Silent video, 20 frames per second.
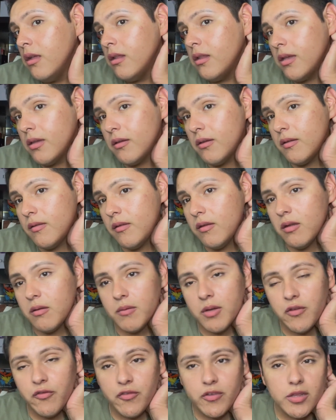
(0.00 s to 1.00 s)
you can see all
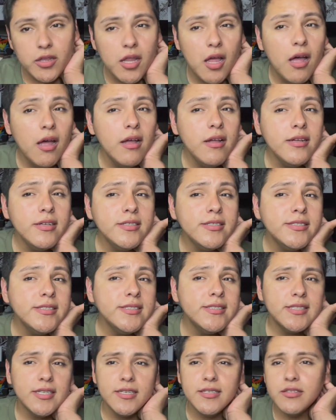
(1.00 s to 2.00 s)
my
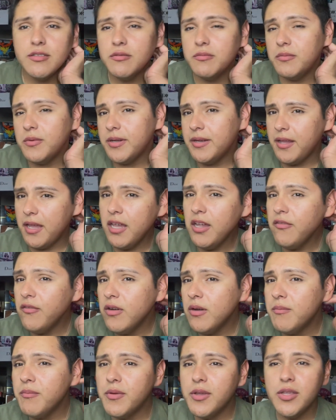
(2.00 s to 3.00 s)
flaws and
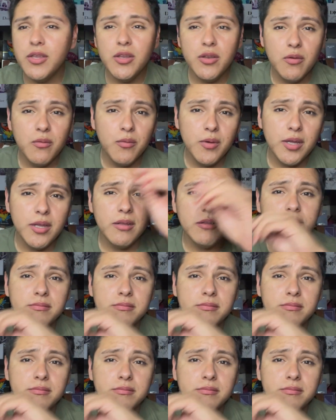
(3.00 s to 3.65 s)
whatever, but you know what?